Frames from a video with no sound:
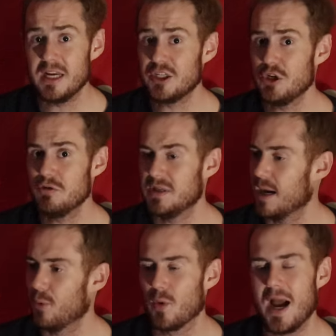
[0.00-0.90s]
He issued
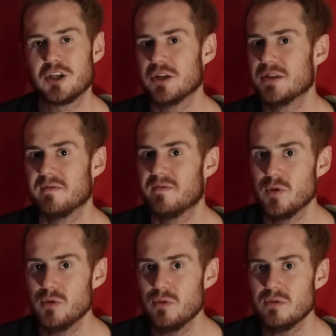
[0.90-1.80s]
double rations of
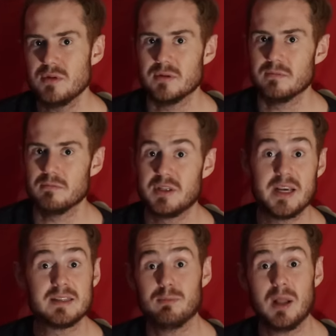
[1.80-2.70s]
food,
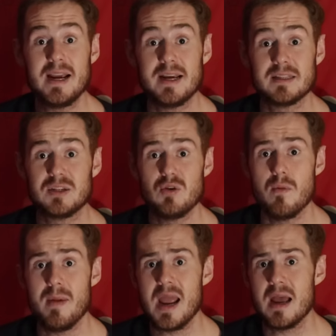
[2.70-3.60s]
six blankets to
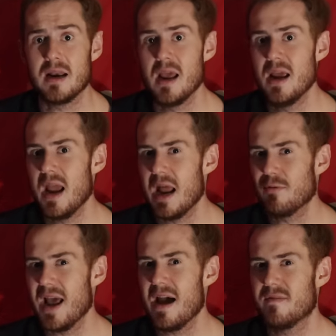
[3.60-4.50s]
a man,
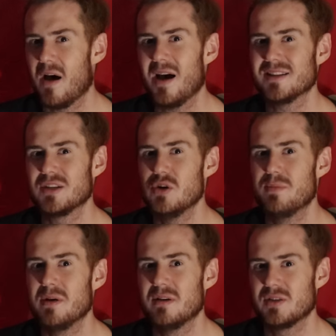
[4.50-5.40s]
and would have hot
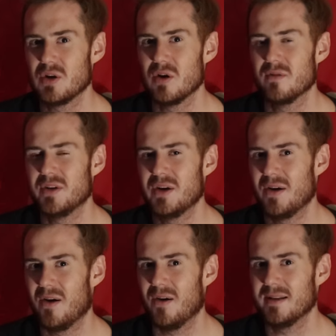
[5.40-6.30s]
soup served
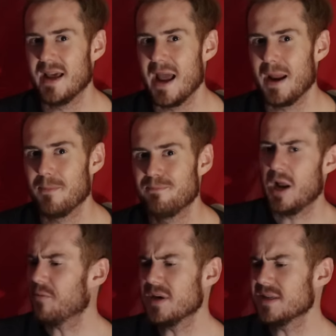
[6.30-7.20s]
all day.
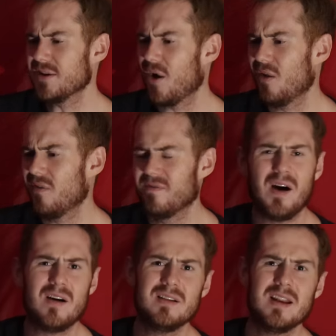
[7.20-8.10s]
But it wasn't all
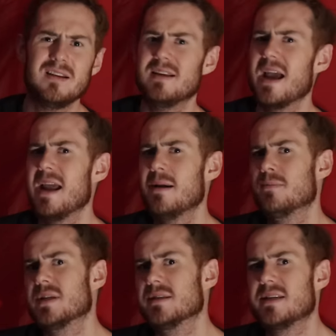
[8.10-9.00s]
fun and
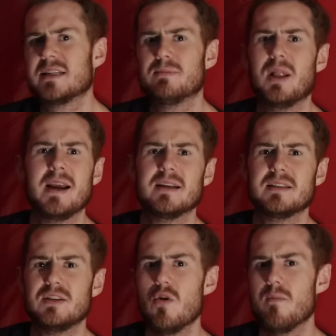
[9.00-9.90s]
games and six
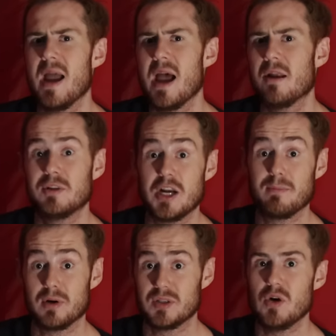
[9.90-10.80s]
blankets to a man, which I
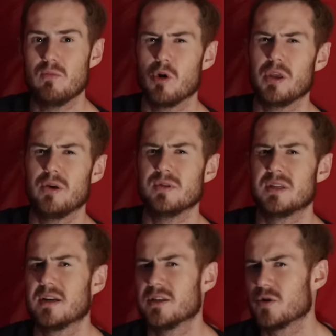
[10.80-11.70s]
presume were
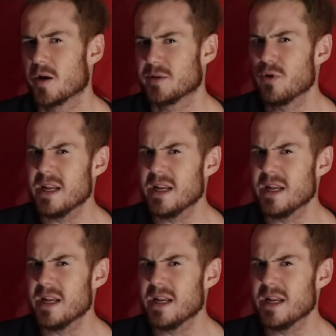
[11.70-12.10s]
used to construct